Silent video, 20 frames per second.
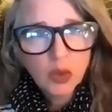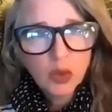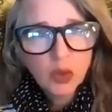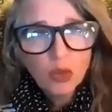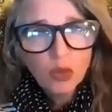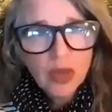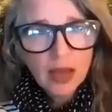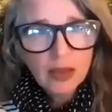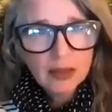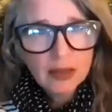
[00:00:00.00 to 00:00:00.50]

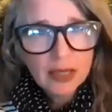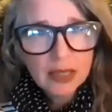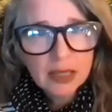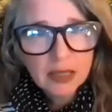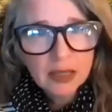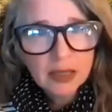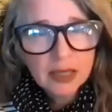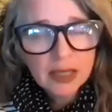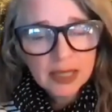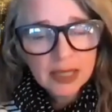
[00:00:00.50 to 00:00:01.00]

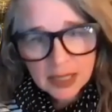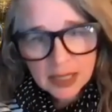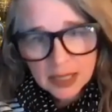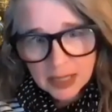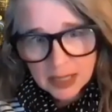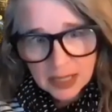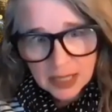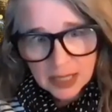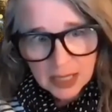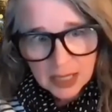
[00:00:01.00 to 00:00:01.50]

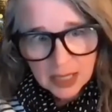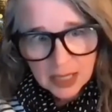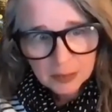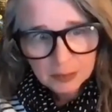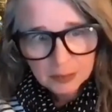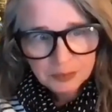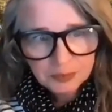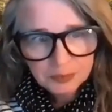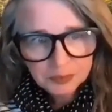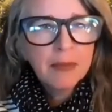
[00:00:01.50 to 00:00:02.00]

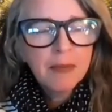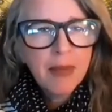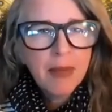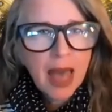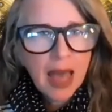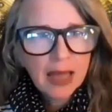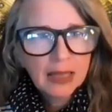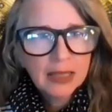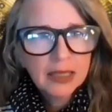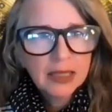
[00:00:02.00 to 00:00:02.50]
2016, I
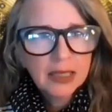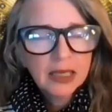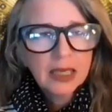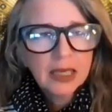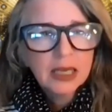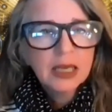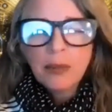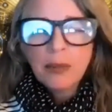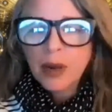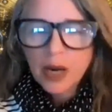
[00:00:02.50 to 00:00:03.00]
met
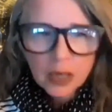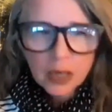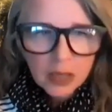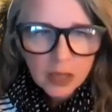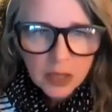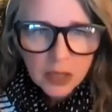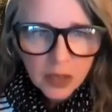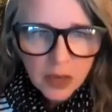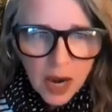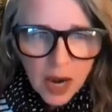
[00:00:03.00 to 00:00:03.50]
my
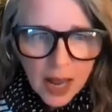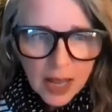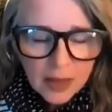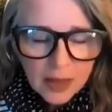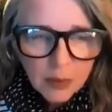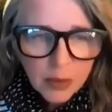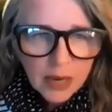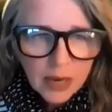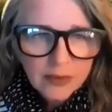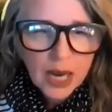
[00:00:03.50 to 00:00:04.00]
partner in
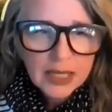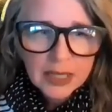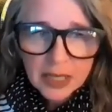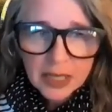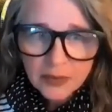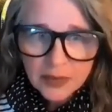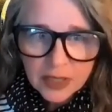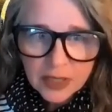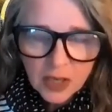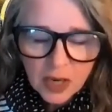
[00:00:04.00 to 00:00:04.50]
crime, Brian
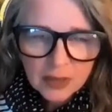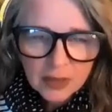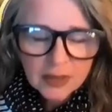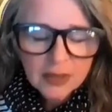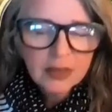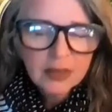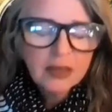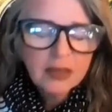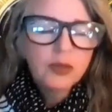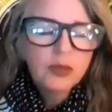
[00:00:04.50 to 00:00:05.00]
David
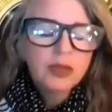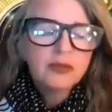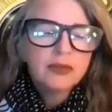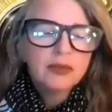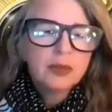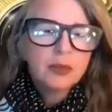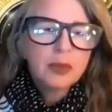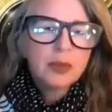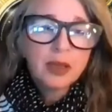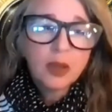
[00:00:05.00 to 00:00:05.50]
Johnson, who
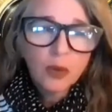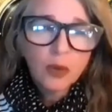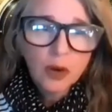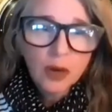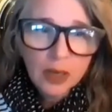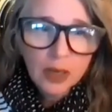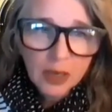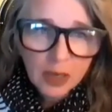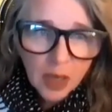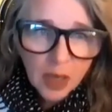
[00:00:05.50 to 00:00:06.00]
lives up on the
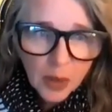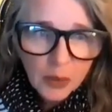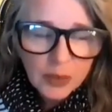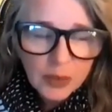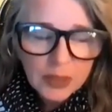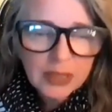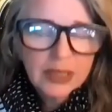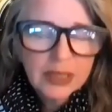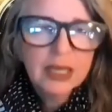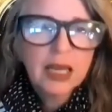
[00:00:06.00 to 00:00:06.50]
Oregon
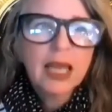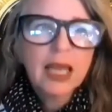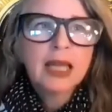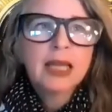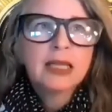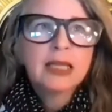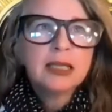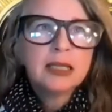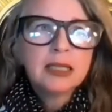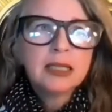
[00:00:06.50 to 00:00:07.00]
coast.
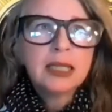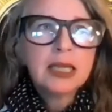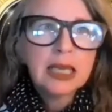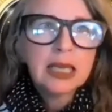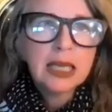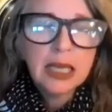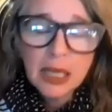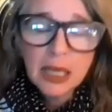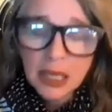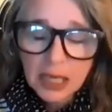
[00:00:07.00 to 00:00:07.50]
And
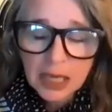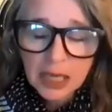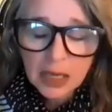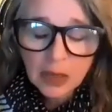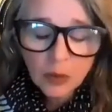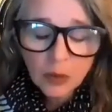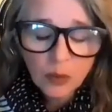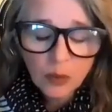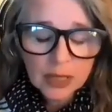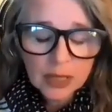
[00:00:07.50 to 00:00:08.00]

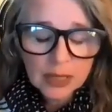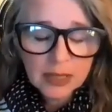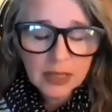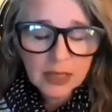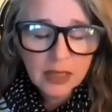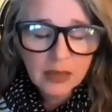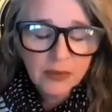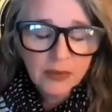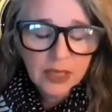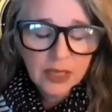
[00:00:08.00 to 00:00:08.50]
he was
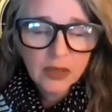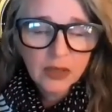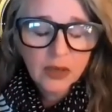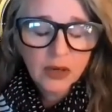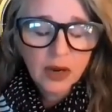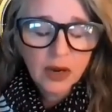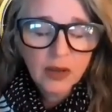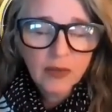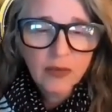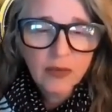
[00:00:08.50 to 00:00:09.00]
the
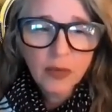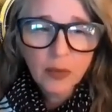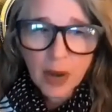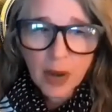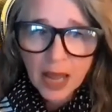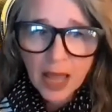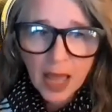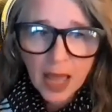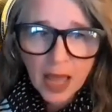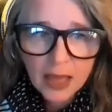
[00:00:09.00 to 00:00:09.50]
inventor of
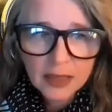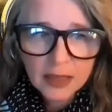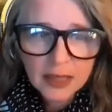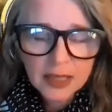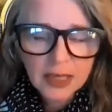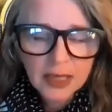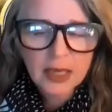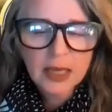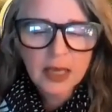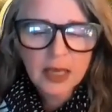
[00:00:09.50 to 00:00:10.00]
threat
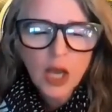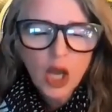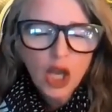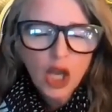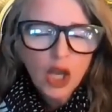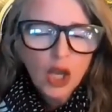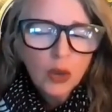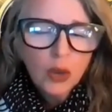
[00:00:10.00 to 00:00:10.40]
casting,